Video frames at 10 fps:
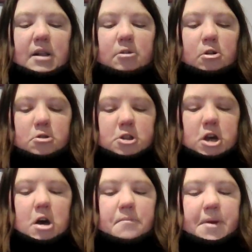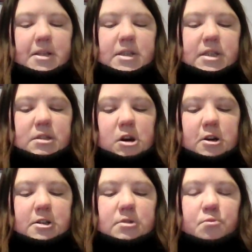Long term means it's
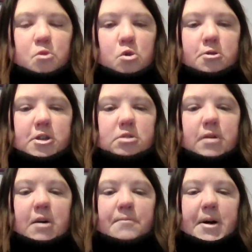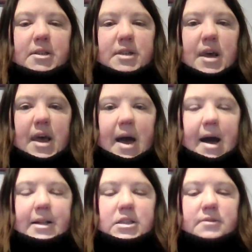lasting more than 12 months
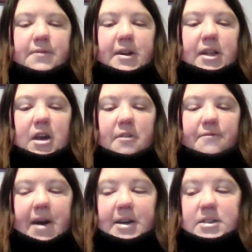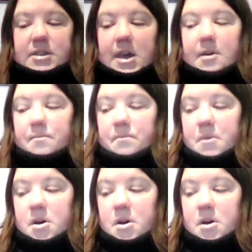and severely affects them.